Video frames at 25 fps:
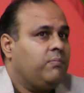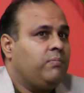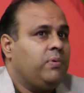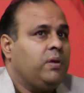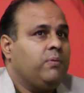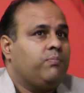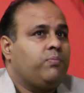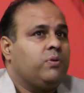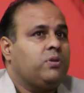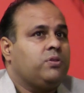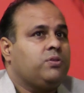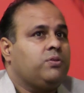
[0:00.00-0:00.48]

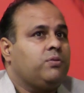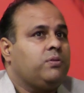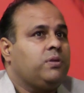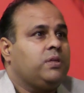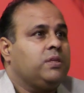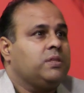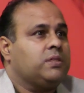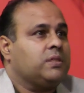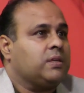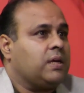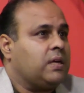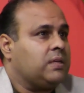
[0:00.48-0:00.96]
People should
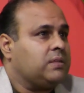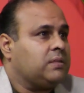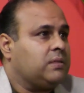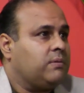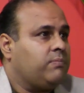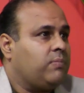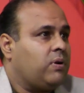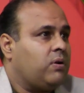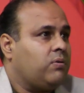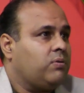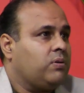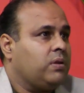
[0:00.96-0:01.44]
discuss
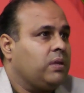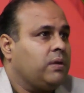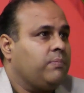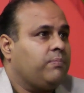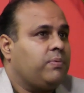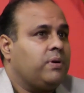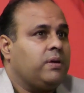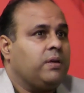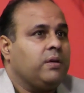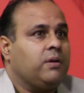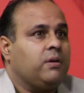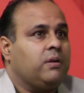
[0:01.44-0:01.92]
about a
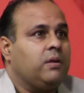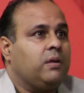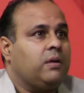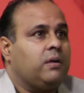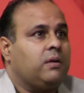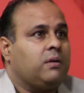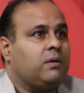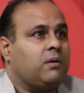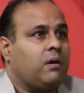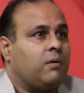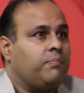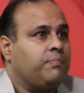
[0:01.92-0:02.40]
particular
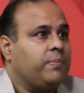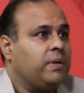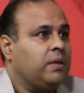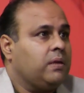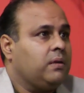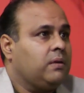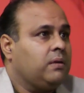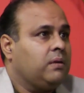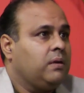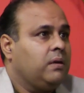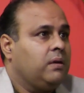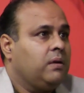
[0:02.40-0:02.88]
topic
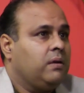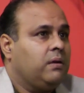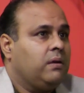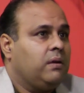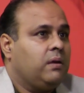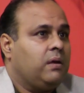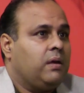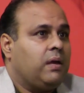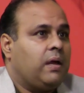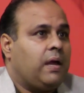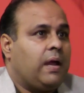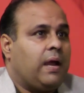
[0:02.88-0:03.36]

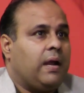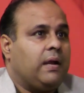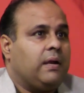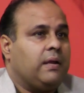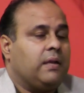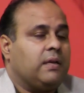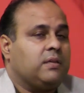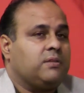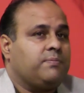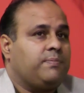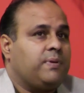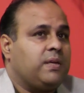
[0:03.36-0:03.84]
and
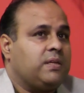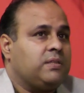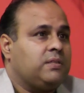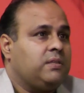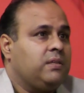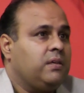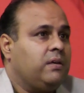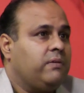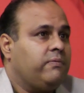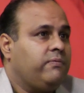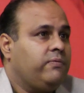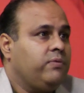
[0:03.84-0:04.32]
express
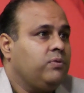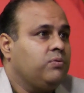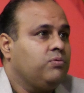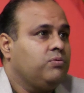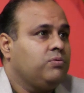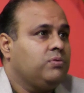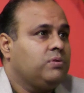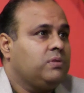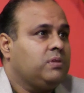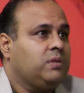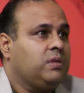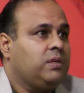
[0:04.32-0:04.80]
their
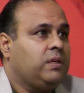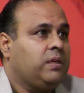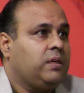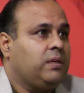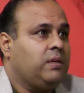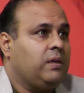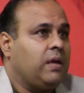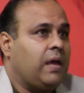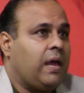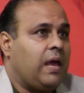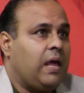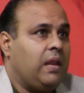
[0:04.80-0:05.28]
views,
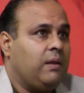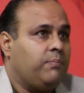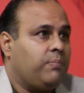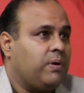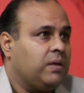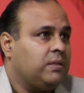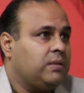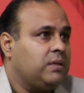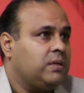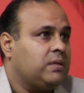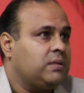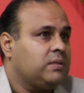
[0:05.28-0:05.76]
help
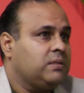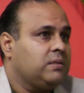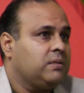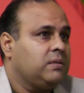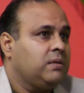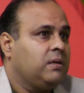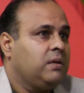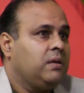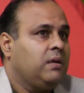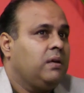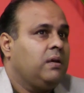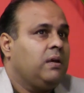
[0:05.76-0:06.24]
others.
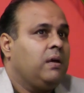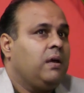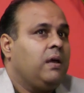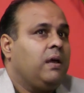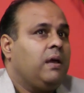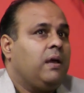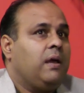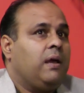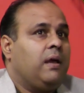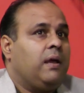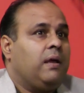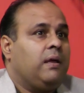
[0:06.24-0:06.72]

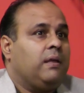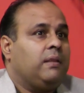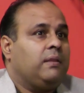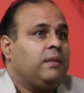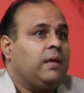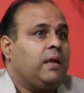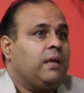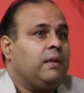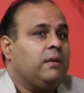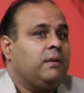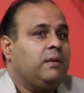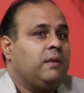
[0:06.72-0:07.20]

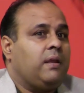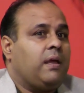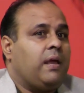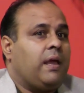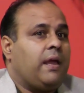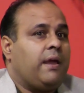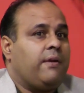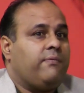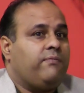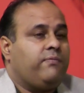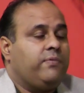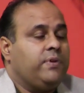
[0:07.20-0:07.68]
Then
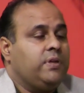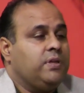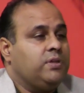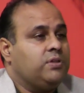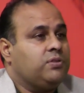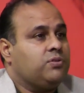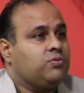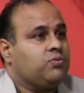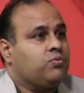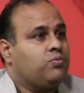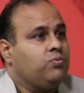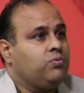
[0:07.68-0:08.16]
every
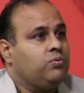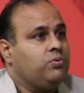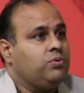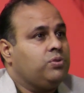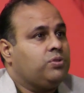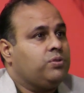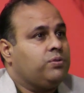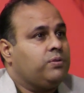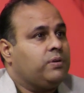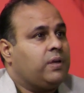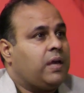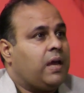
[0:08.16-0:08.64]
school
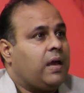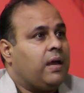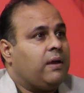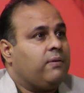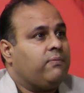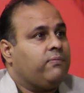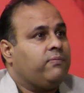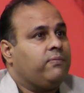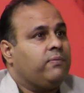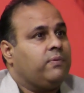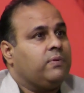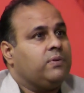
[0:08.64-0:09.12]
should
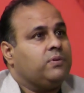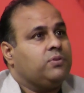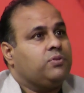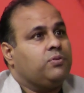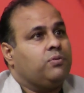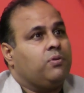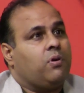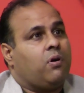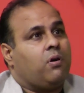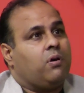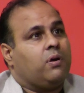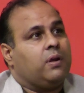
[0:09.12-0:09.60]

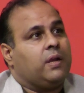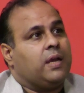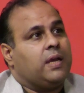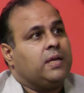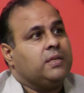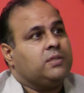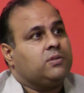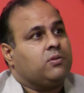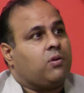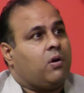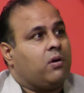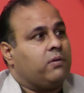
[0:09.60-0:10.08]

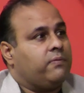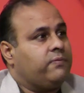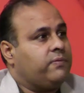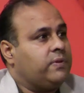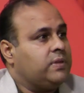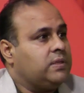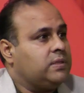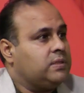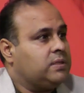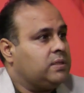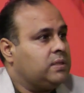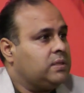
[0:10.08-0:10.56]
organize
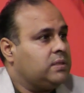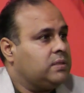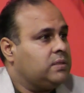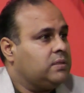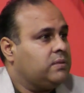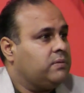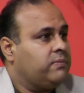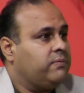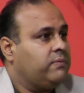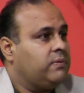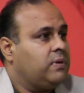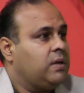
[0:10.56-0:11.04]

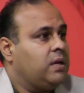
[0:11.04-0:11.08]
conferences,